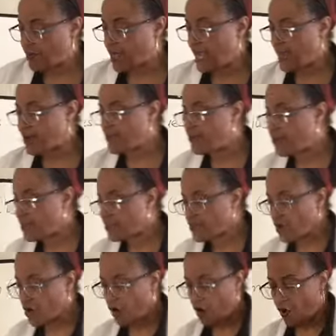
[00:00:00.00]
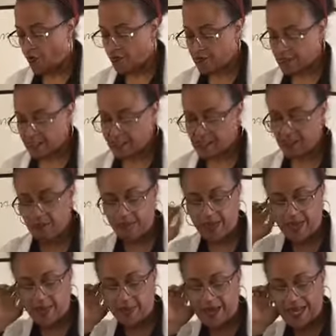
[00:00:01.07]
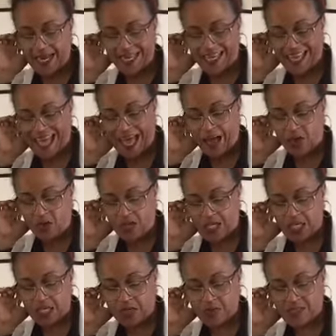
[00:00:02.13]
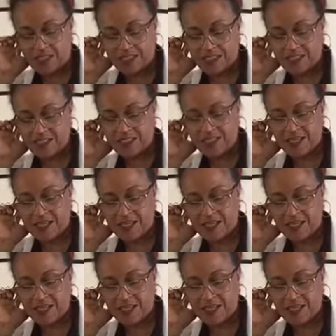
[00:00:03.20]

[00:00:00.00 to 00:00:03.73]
kind of just go over this metabolic alkalosis,